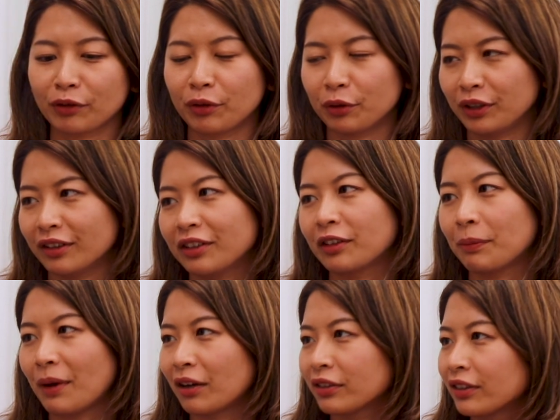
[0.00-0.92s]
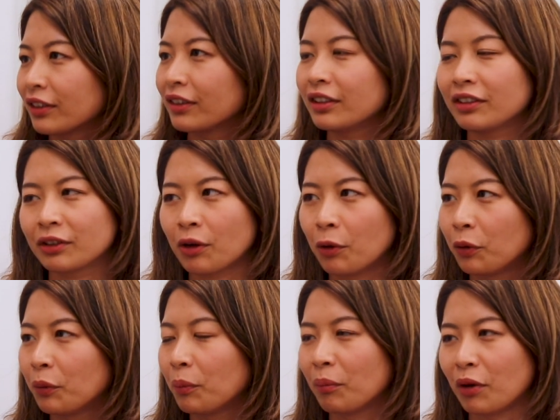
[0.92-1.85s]
So this is about
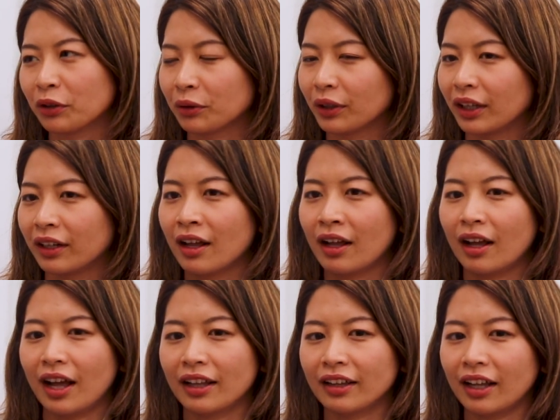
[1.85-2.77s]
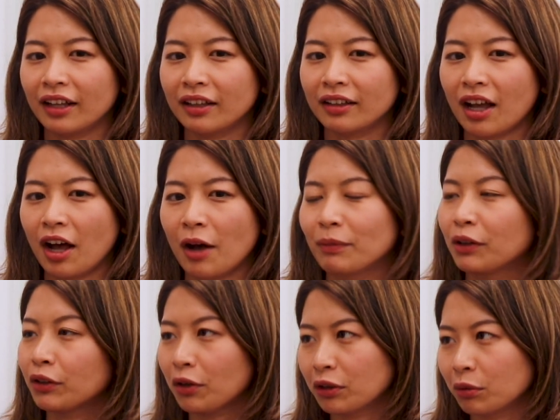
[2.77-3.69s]
statistical modeling. And then
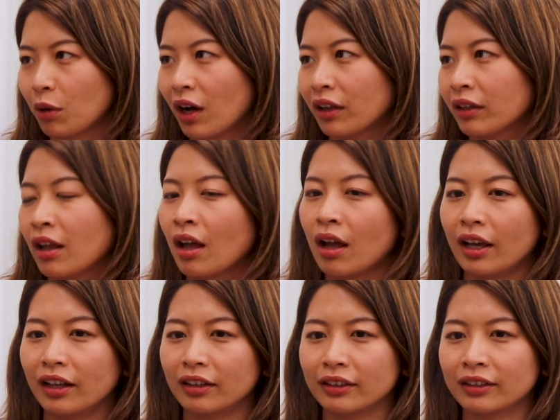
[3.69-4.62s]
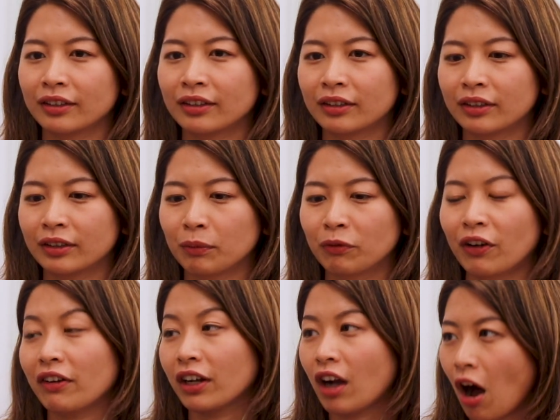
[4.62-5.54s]
the third one is
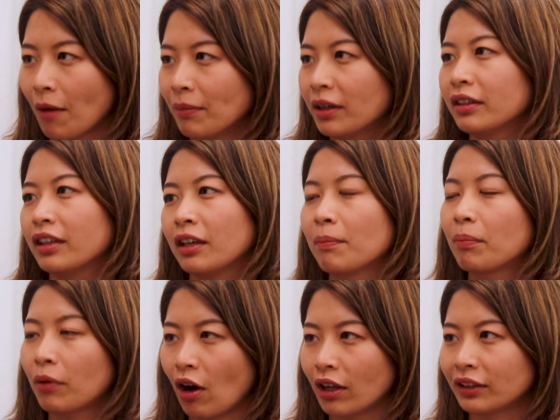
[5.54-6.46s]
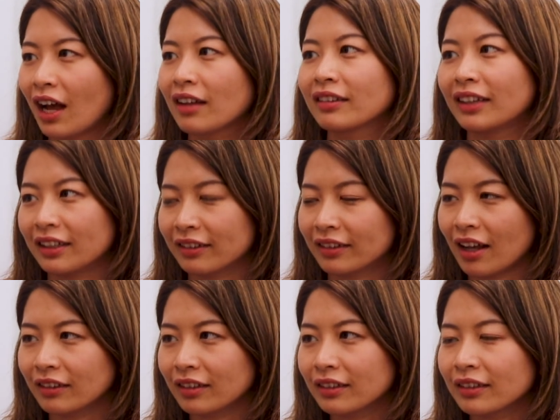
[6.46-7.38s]
very common in product data
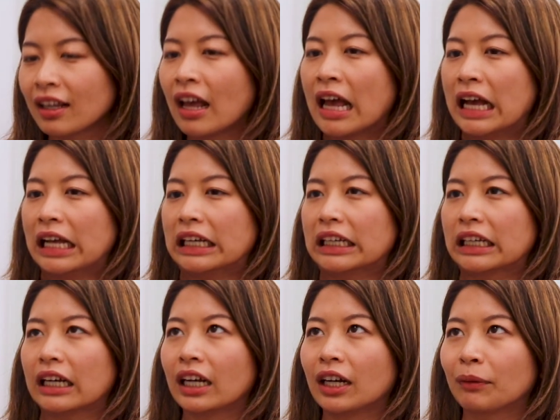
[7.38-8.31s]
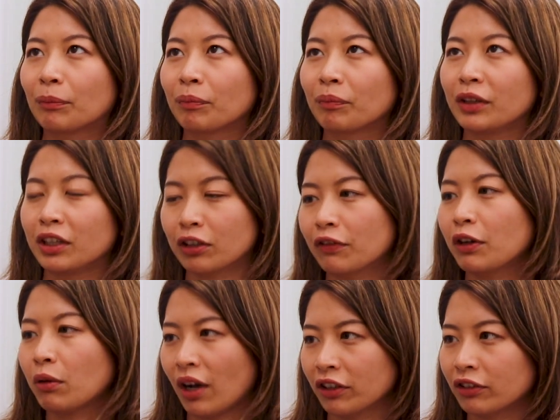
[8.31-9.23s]
scientists.
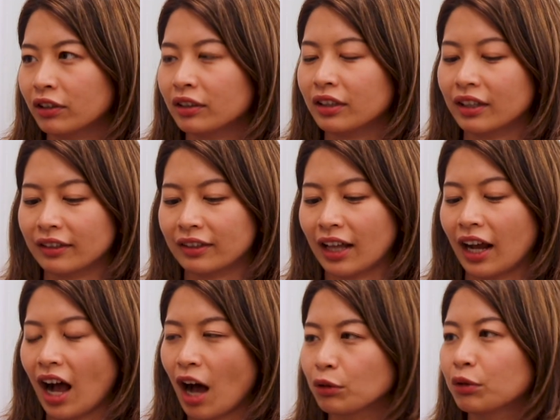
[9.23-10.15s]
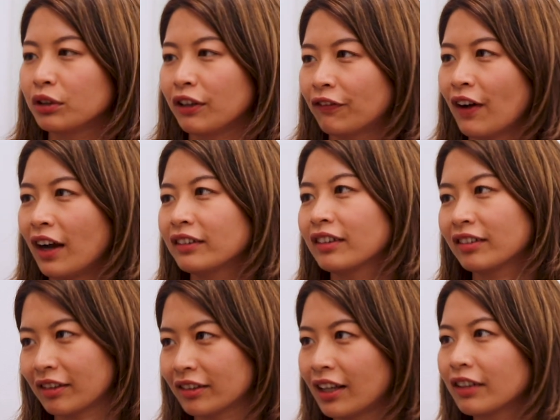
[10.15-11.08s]
Interview question is like how to define the
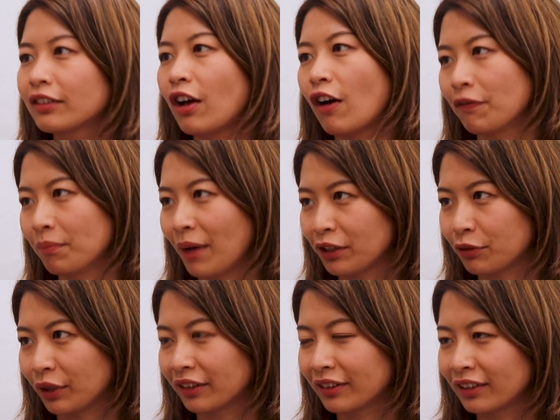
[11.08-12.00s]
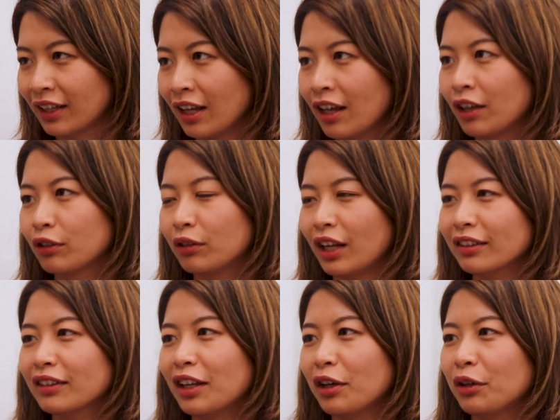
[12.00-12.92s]
success of metrics. So
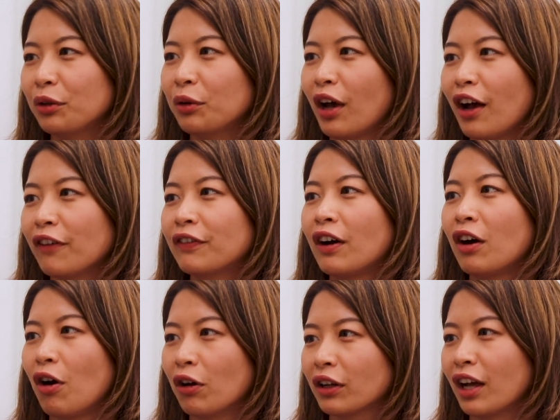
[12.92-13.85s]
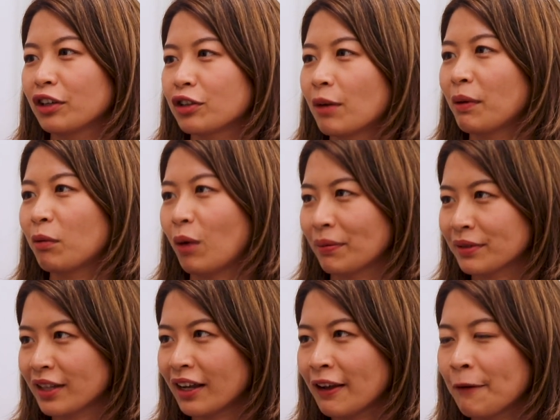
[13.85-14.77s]
let's say you have an online shopping
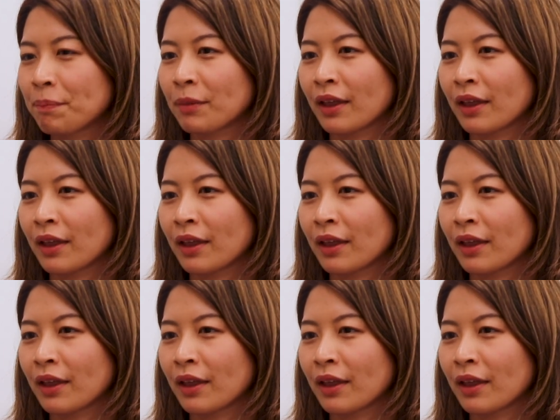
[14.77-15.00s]
website